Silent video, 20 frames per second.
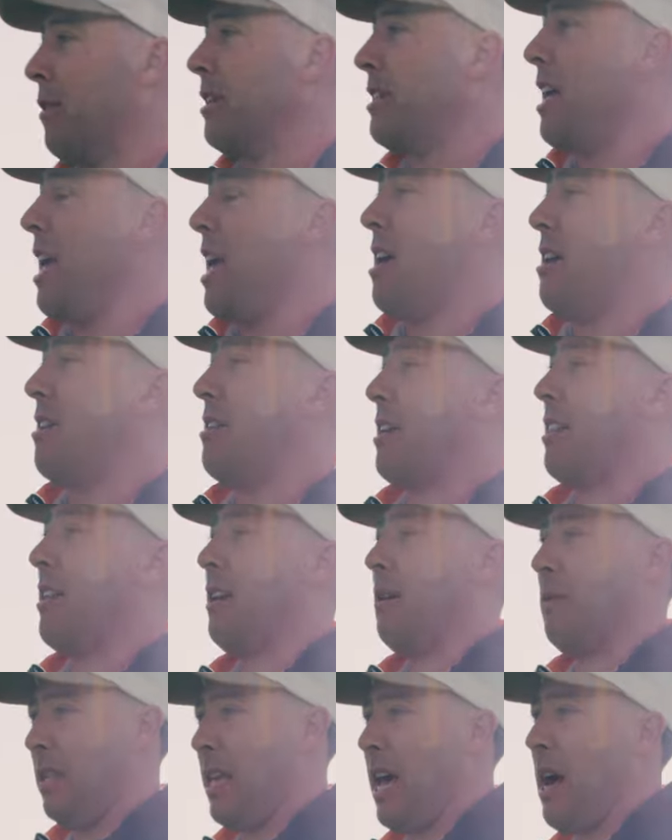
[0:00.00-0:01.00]
it to end. I think
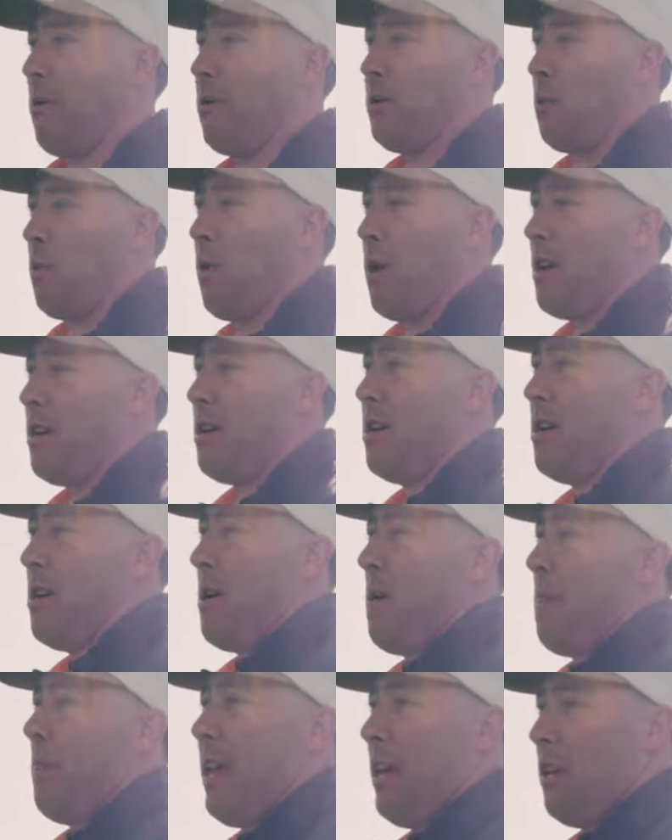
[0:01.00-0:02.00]
it was that was one,
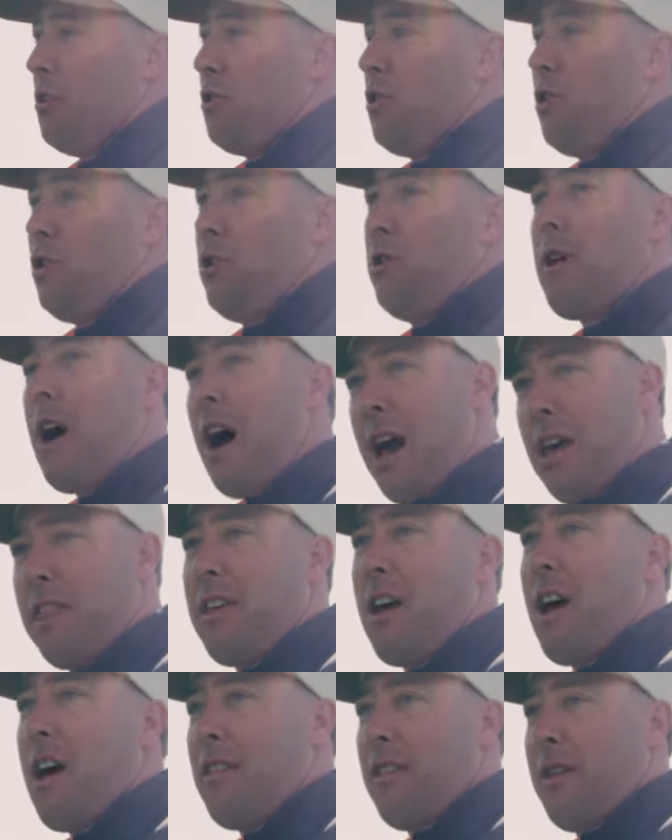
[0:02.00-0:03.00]
and two. I
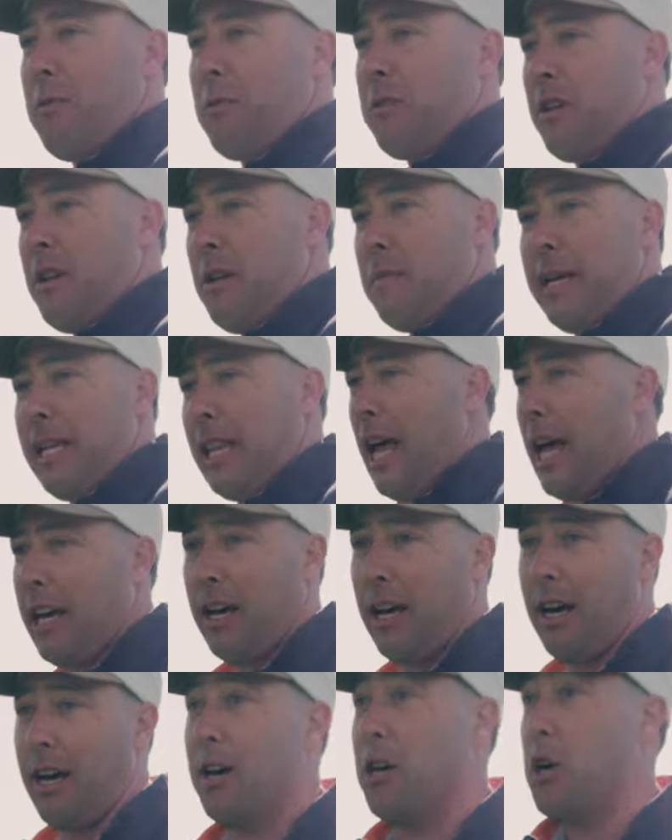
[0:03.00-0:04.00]
thought there was going to be like
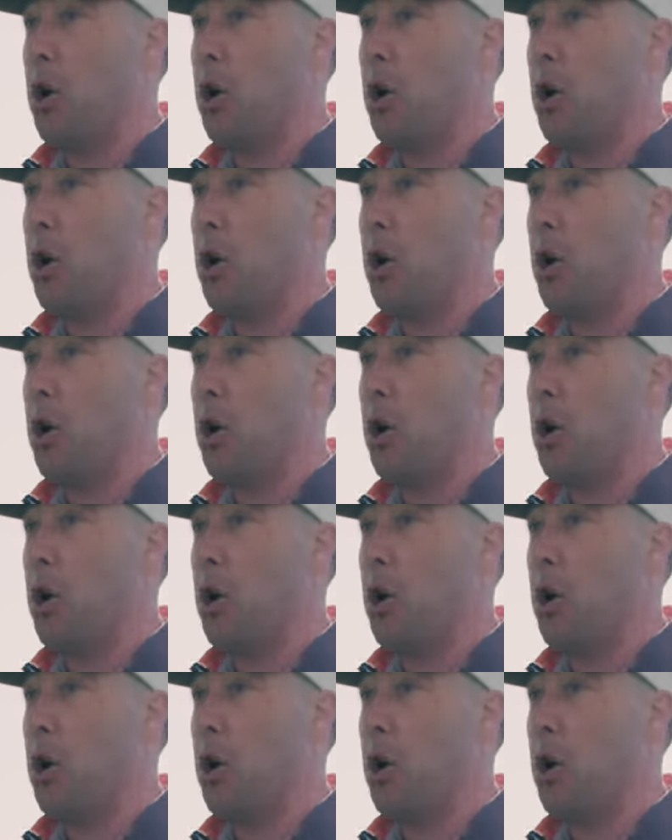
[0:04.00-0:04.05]
a